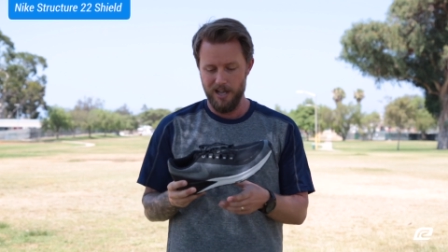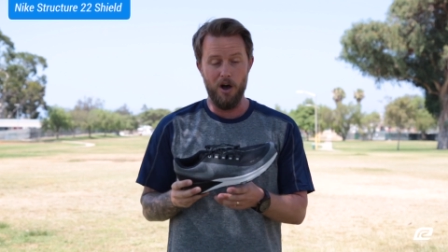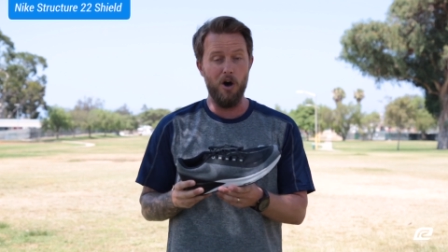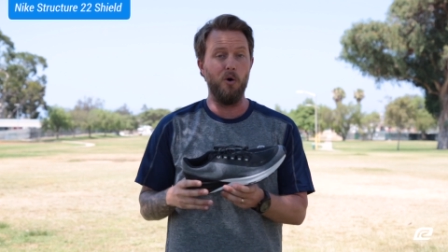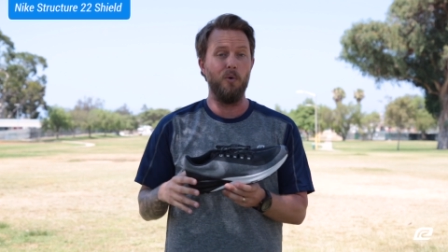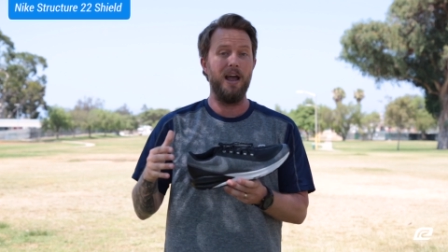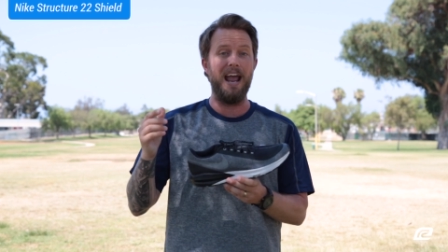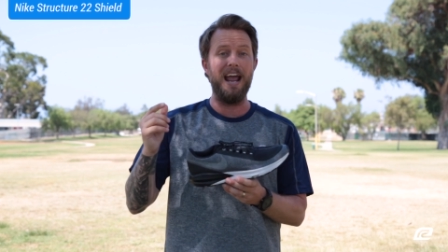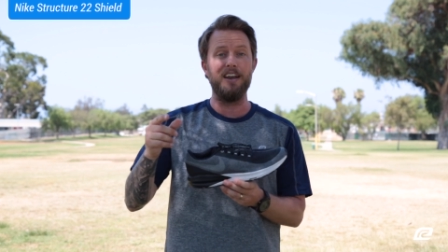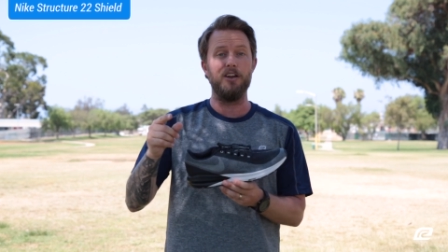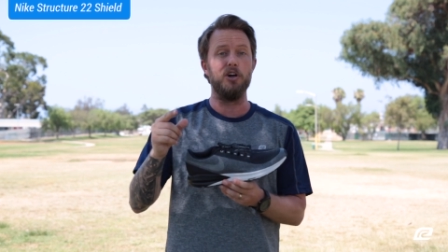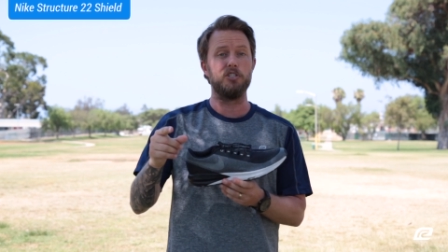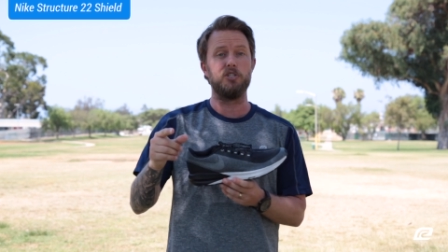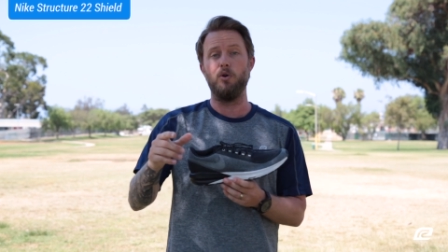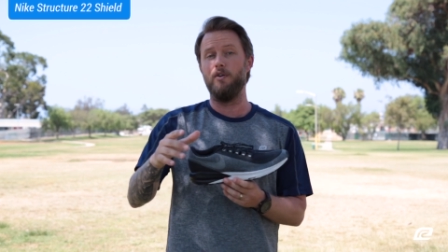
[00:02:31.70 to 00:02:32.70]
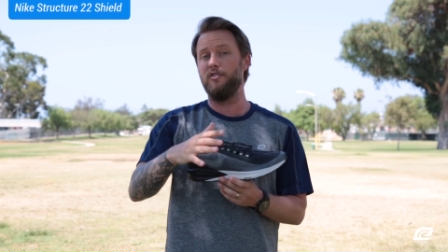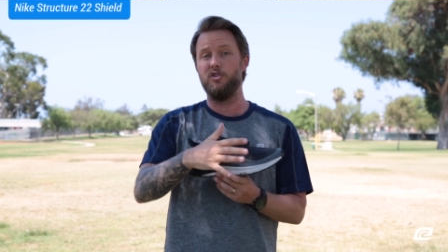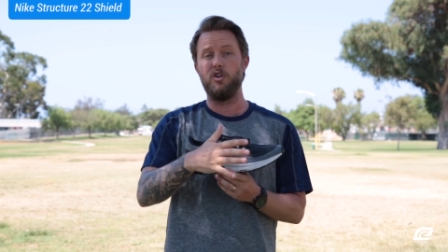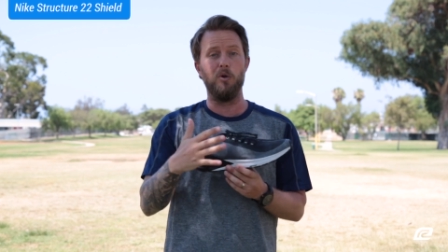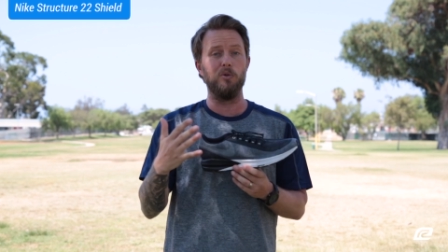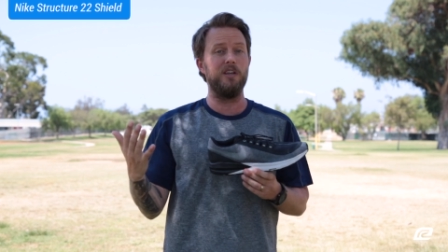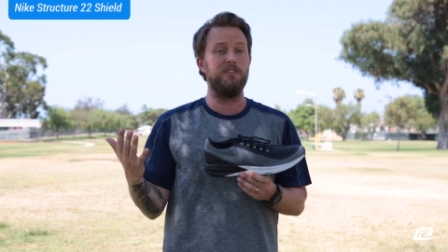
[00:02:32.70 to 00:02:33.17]
Oh, and also, if you
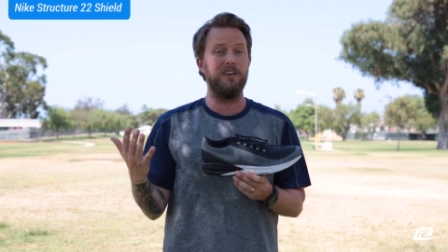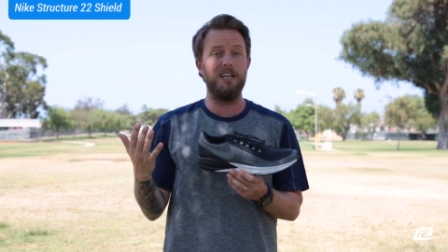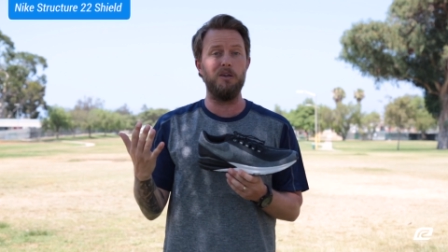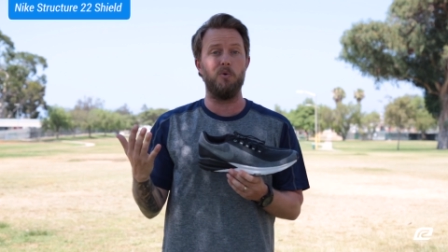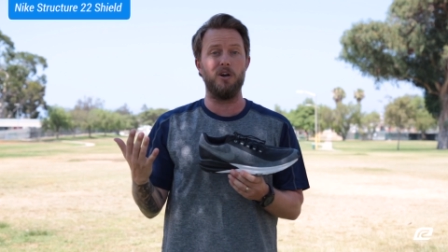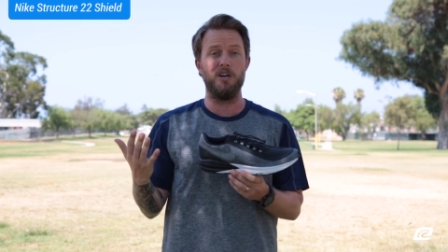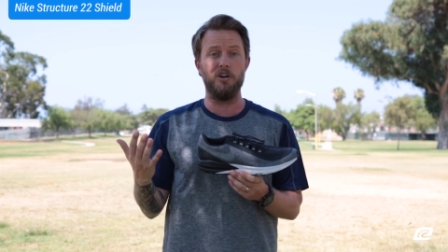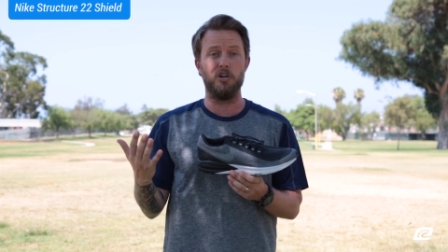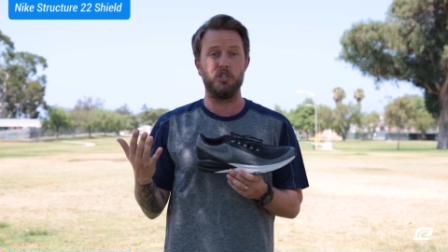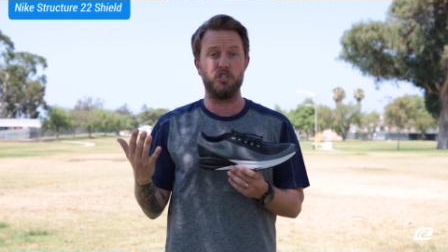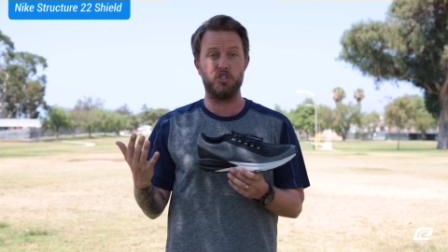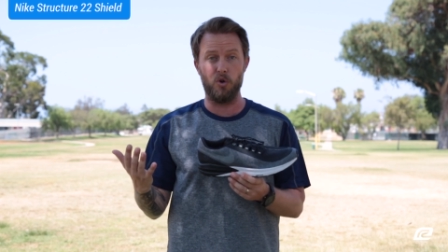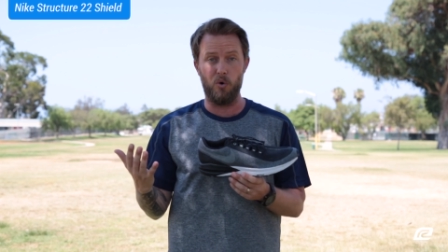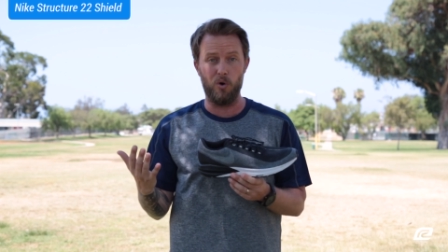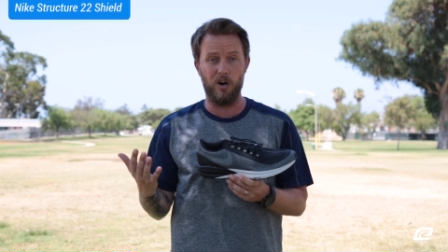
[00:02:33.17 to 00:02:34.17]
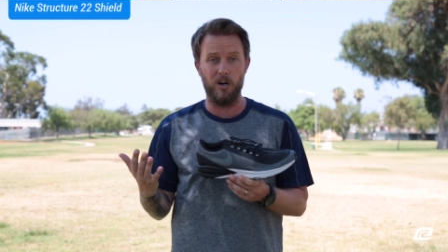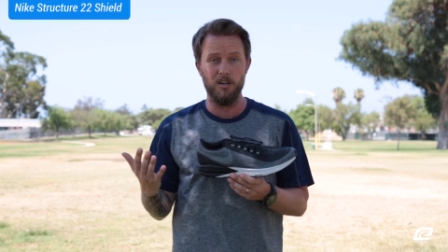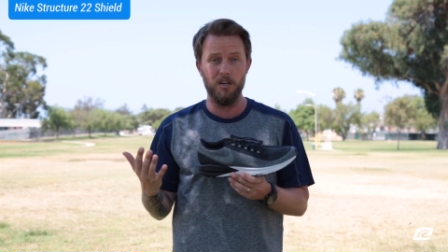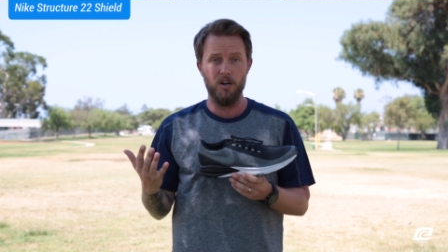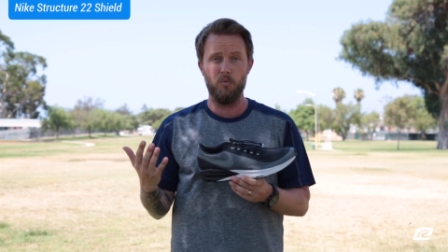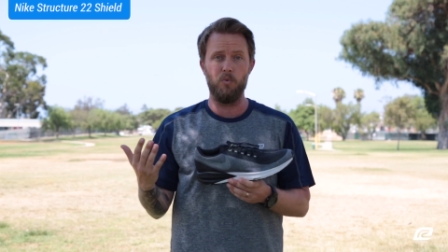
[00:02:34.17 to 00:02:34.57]
don't live anywhere near a store,